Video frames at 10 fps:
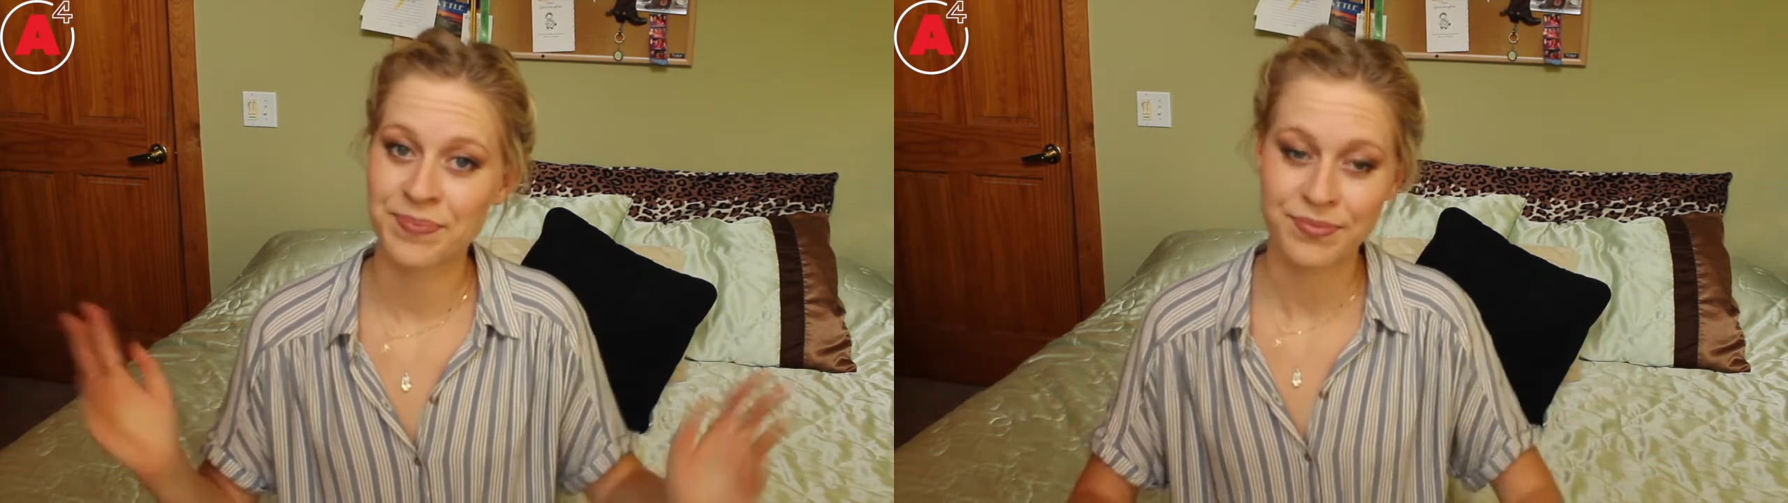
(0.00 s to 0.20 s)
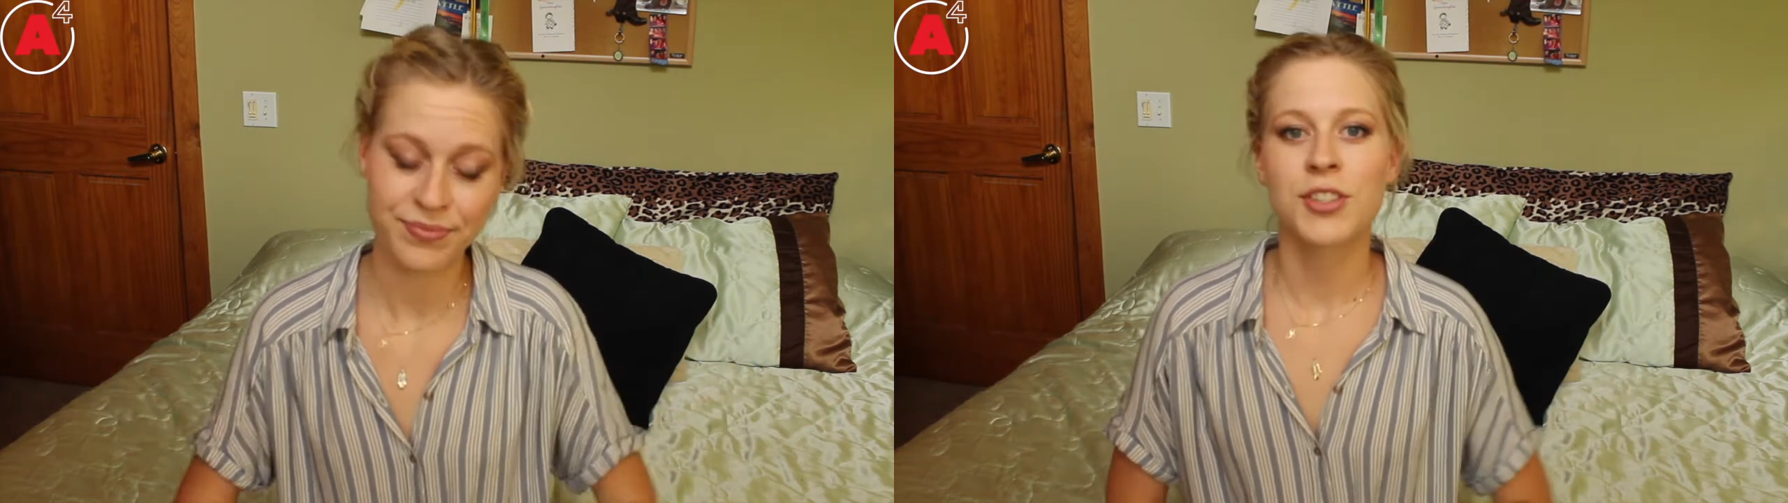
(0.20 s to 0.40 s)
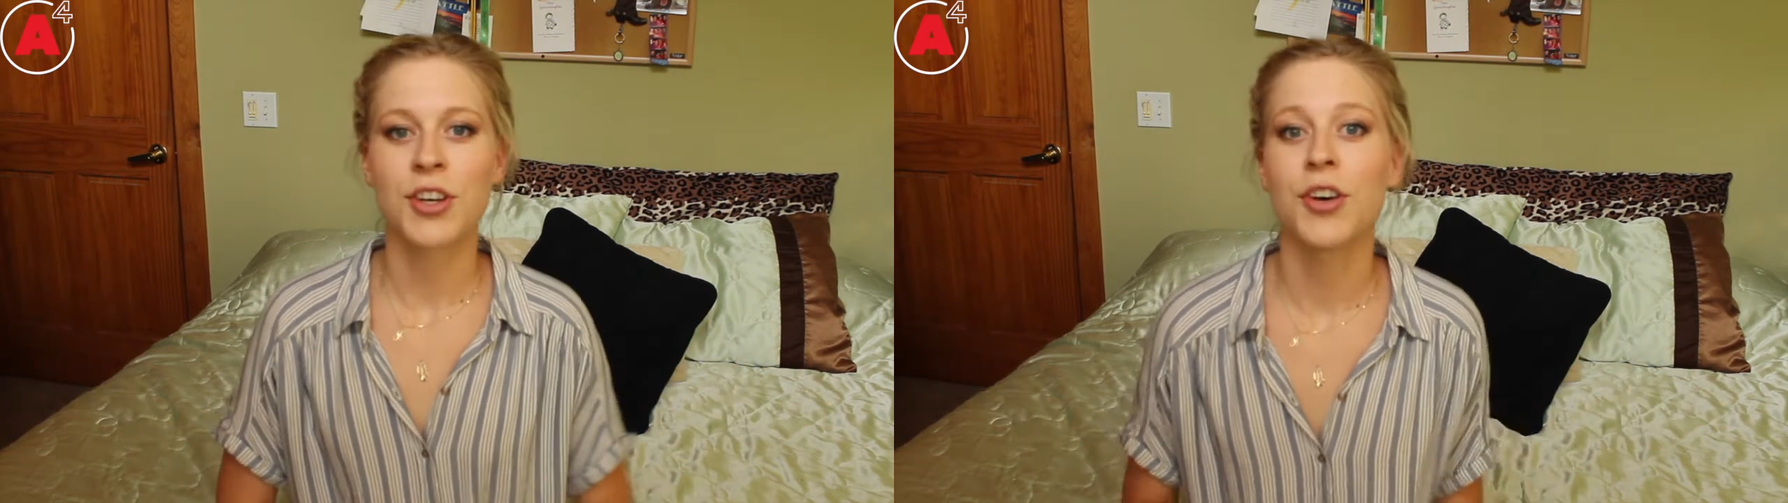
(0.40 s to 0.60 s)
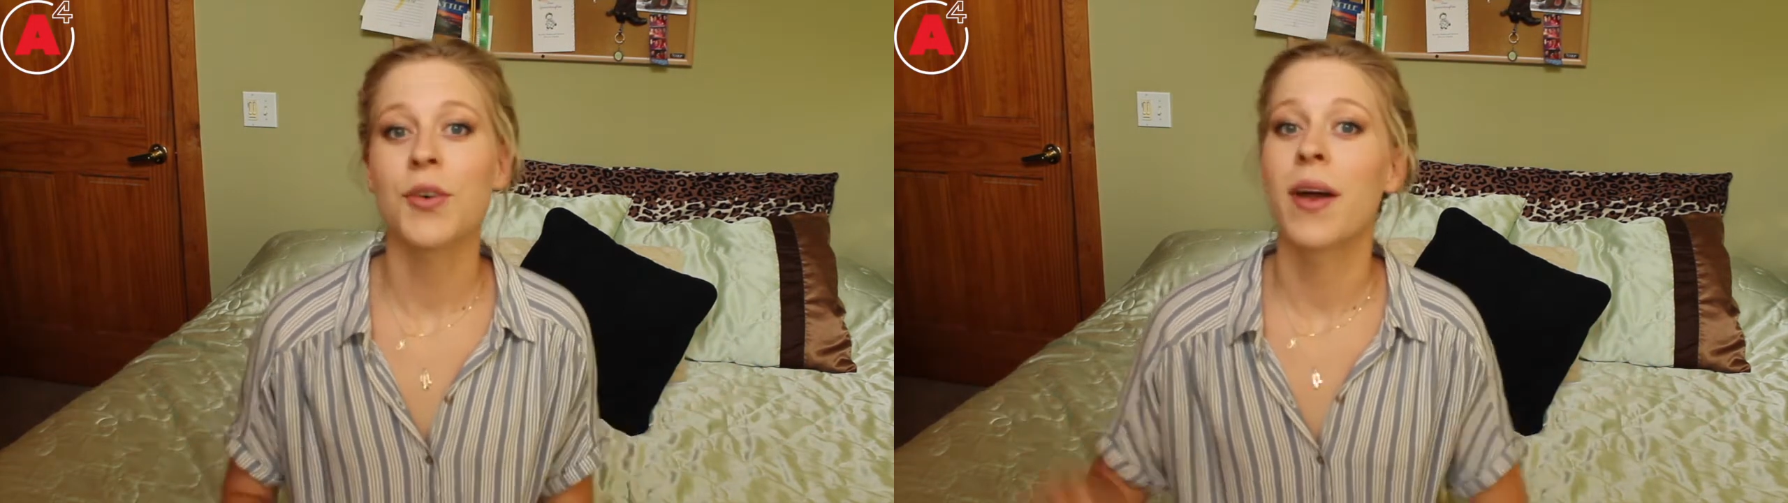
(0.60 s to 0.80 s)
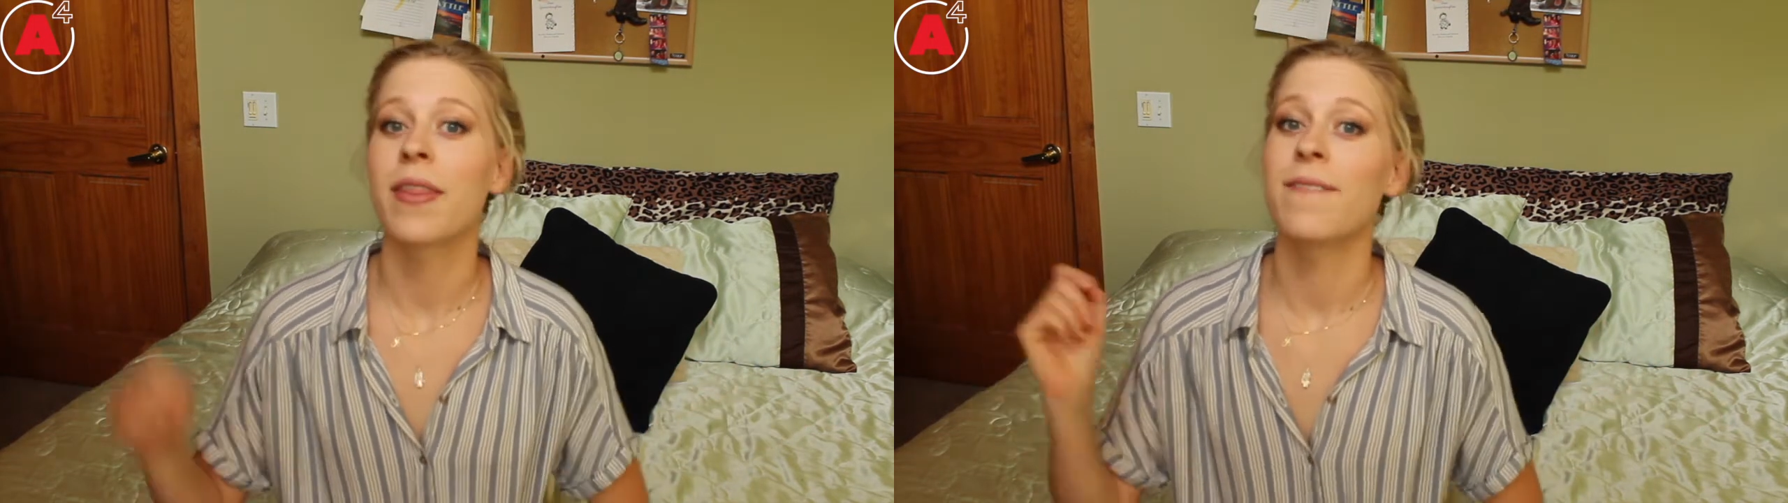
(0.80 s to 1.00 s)

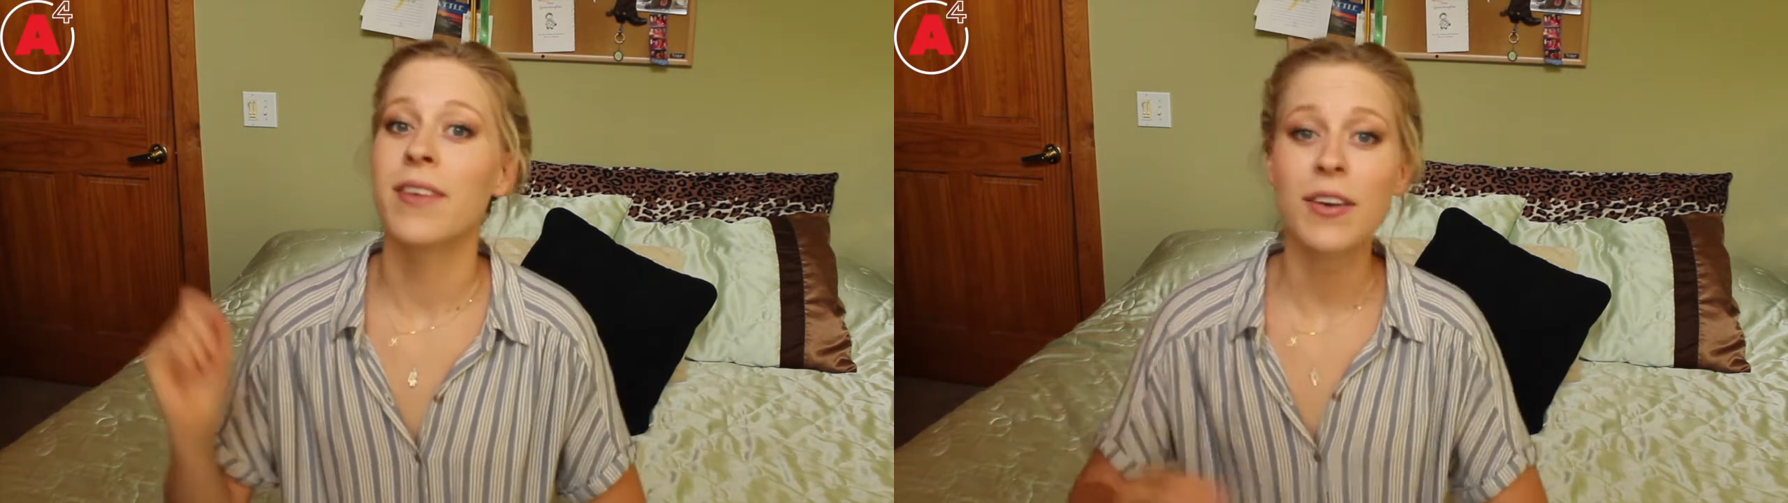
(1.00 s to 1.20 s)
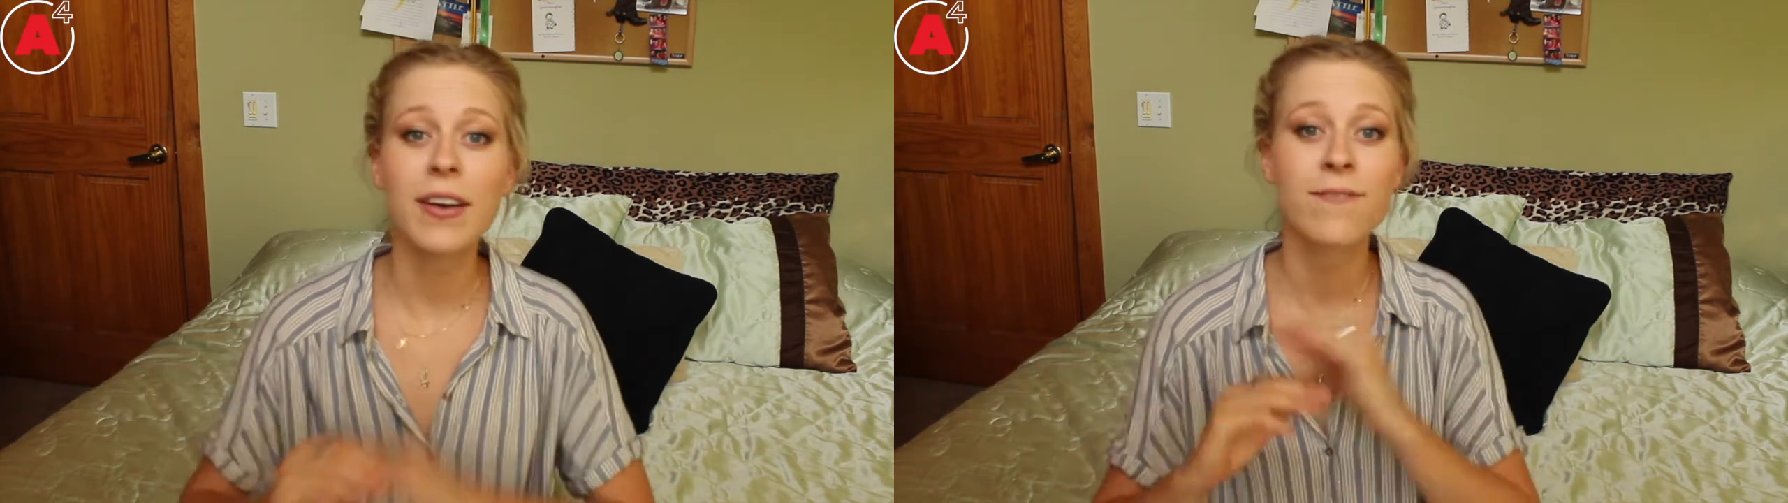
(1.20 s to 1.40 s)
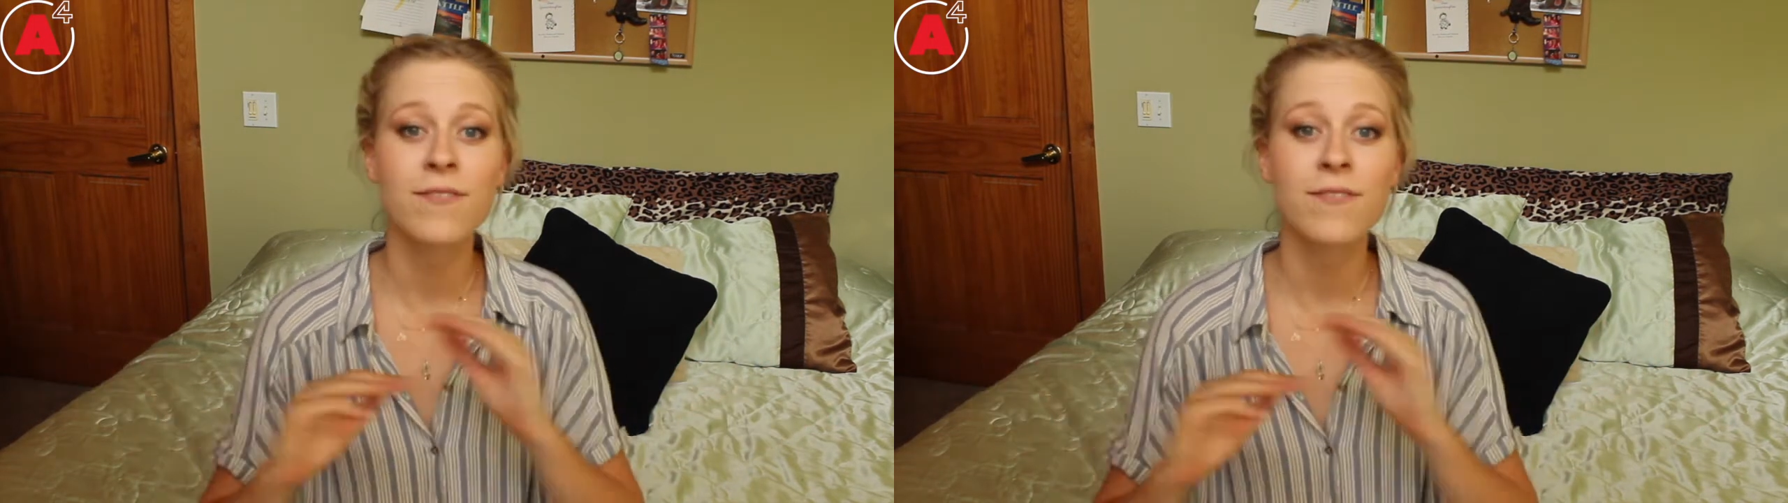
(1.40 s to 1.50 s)
So the very